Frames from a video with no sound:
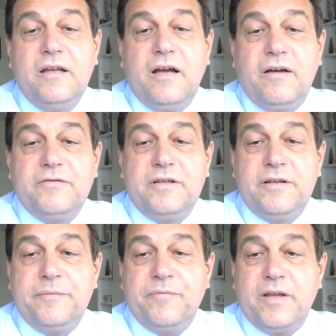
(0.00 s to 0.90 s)
of
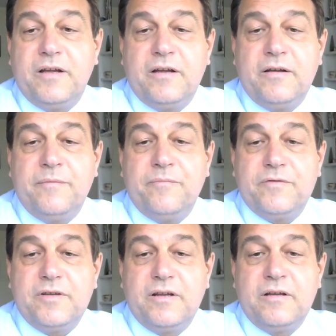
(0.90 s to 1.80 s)
the um,
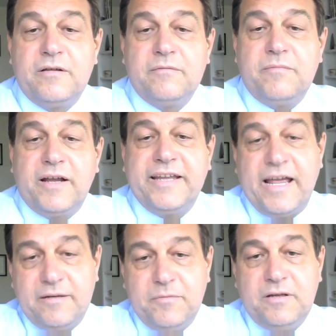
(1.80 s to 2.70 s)
uh,
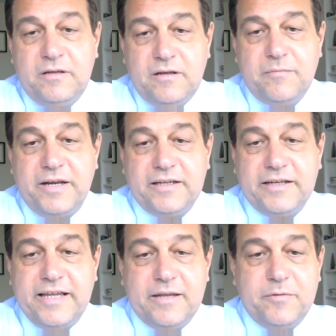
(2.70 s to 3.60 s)
Academy, American
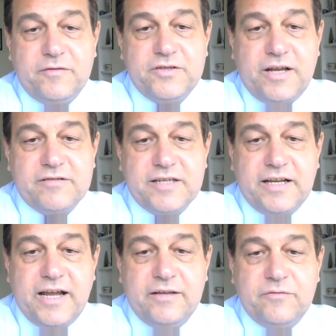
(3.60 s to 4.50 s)
Academy of Child
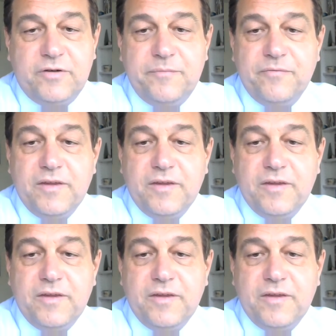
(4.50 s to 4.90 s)
Psychiatry.